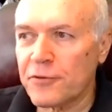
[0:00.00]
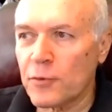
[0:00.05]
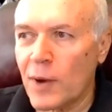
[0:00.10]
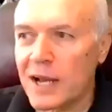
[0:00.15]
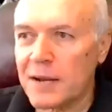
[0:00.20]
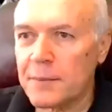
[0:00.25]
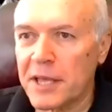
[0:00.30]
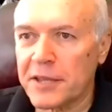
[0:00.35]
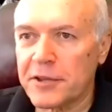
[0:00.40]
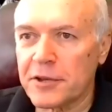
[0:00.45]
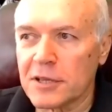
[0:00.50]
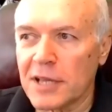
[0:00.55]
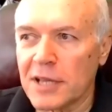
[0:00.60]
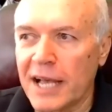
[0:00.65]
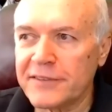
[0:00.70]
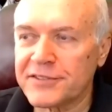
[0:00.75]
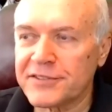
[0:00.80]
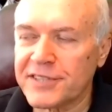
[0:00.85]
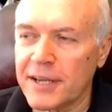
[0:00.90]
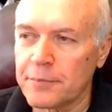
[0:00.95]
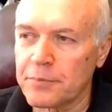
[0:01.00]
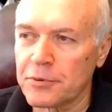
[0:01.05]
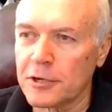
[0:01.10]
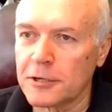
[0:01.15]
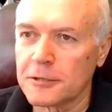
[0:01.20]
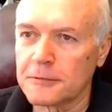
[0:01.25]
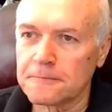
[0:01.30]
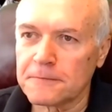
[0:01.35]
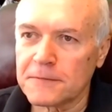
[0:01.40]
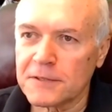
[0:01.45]
want to make your life
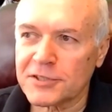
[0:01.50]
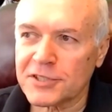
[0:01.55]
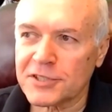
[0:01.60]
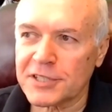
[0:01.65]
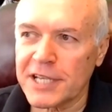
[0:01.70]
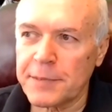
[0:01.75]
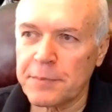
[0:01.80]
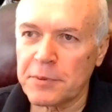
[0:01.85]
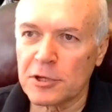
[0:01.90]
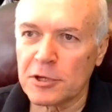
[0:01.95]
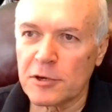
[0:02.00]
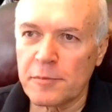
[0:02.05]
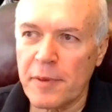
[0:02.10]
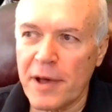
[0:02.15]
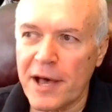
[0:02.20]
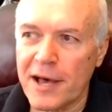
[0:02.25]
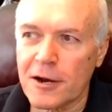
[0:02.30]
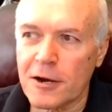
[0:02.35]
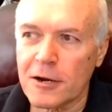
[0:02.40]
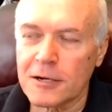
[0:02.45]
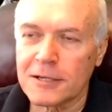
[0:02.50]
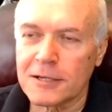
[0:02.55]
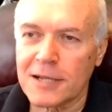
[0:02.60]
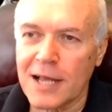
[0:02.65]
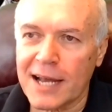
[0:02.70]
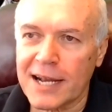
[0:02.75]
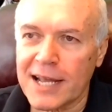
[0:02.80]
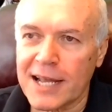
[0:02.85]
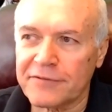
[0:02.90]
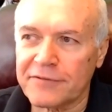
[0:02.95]
simpler, sleep a little better,
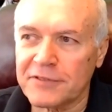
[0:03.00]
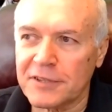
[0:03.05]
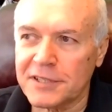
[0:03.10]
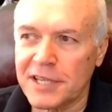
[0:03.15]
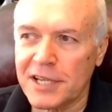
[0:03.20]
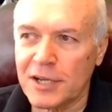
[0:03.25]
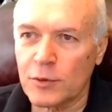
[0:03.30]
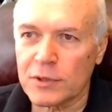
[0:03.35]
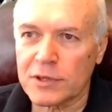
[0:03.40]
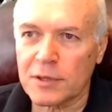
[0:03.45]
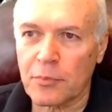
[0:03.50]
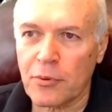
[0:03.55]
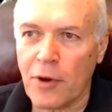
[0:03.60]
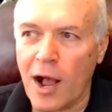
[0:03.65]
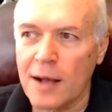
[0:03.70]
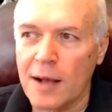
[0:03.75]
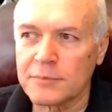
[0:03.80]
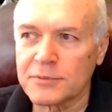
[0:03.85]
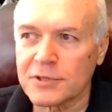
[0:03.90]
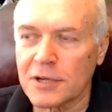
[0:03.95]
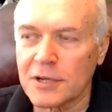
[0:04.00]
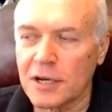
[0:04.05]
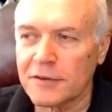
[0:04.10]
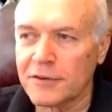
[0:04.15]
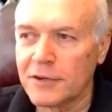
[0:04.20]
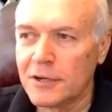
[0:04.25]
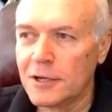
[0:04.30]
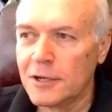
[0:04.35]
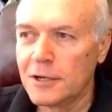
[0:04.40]
not have to deal with the problems of,